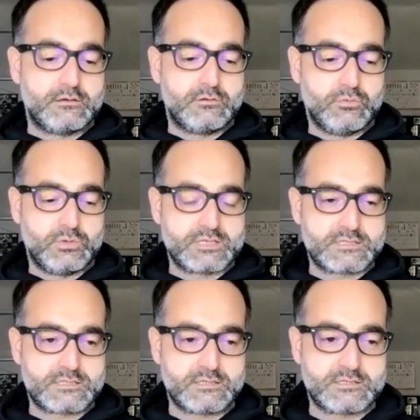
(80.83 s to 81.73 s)
what
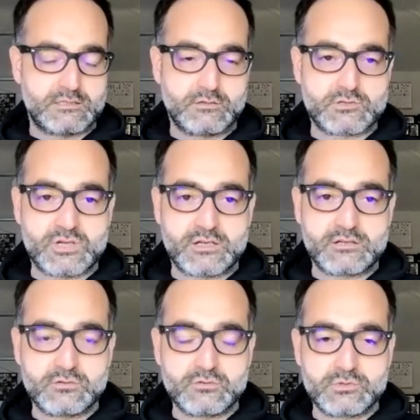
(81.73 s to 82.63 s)
is Celona trying to
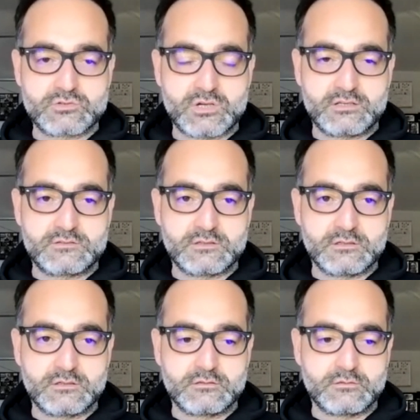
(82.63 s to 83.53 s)
do? We're trying
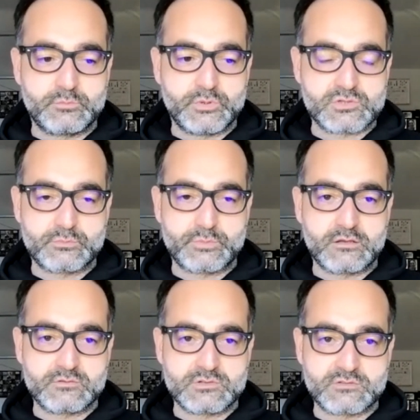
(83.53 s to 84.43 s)
to push the
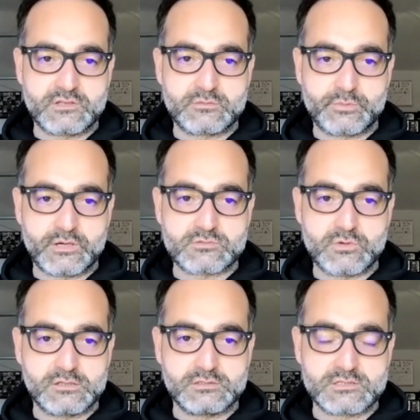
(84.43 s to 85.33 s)
boundaries of enterprise
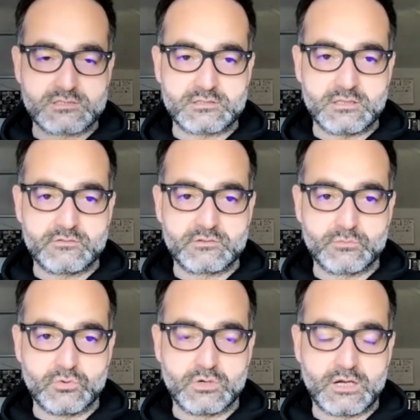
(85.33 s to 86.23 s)
wireless even
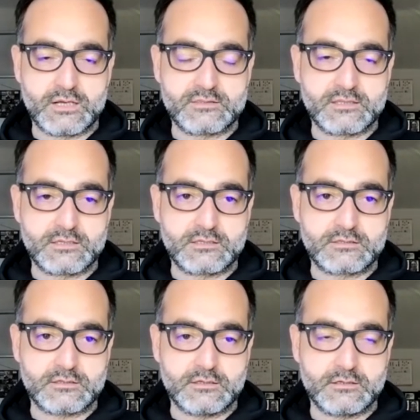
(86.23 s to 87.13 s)
more. I think
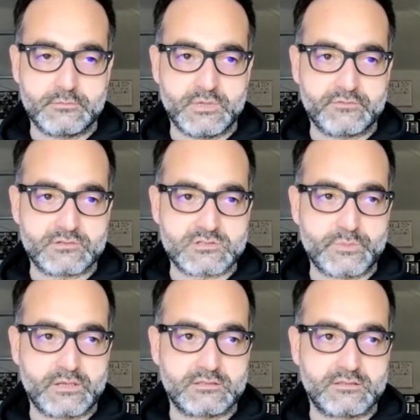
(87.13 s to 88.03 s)
after
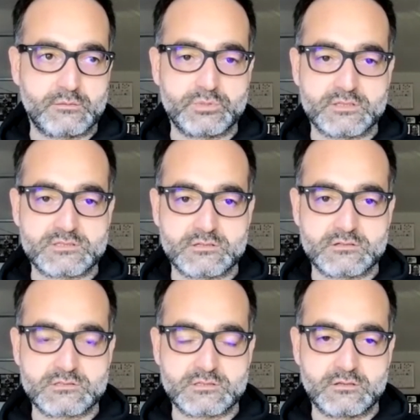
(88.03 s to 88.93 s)
spending 10 plus
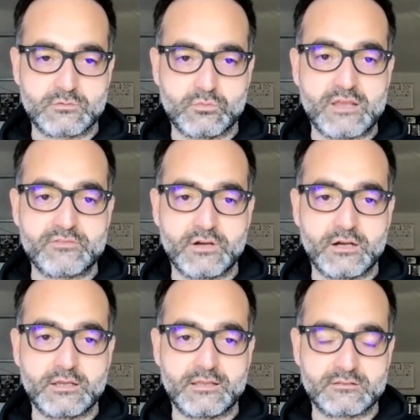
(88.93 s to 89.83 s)
years in
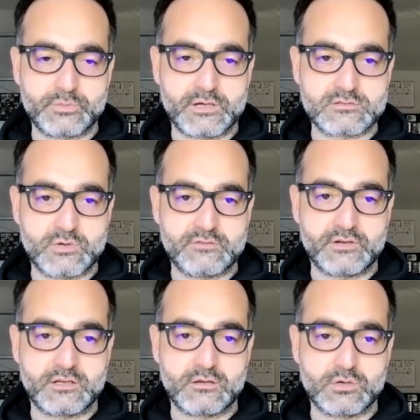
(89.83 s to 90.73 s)
Wi-Fi, enterprise
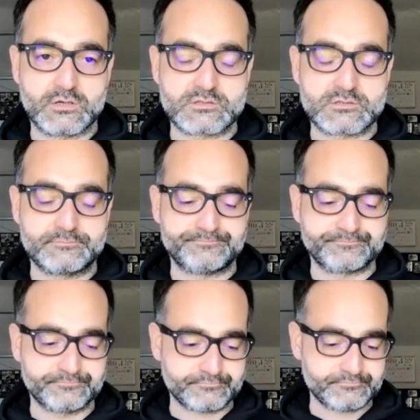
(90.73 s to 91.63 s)
Wi-Fi networks,
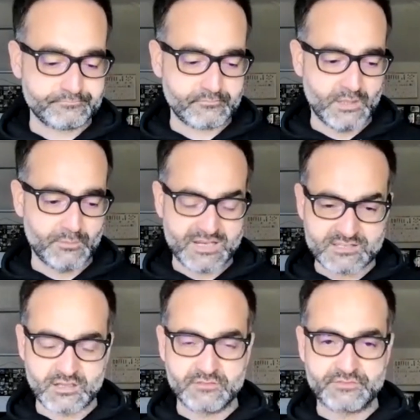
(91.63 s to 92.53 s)

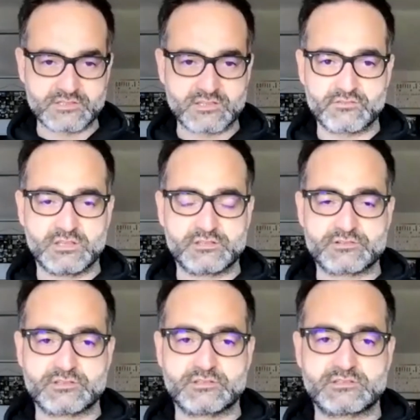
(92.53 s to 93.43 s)
myself and several
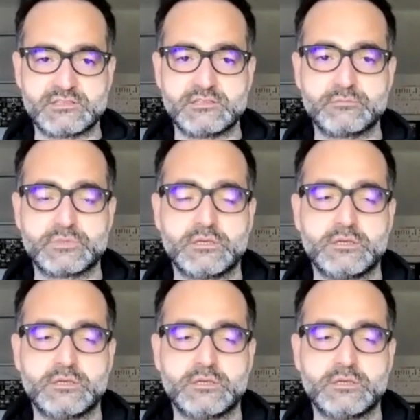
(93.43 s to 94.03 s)
others in the team,